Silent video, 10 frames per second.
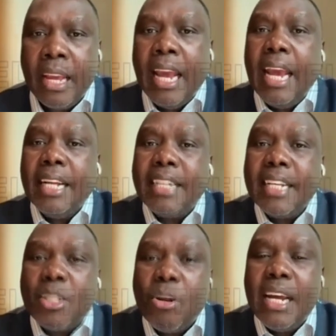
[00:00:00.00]
It is
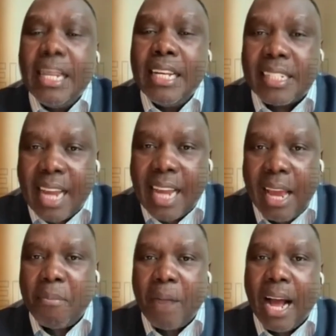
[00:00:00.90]
during his
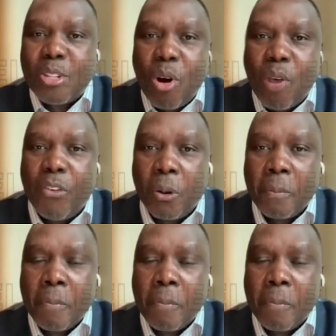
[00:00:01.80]
time as governor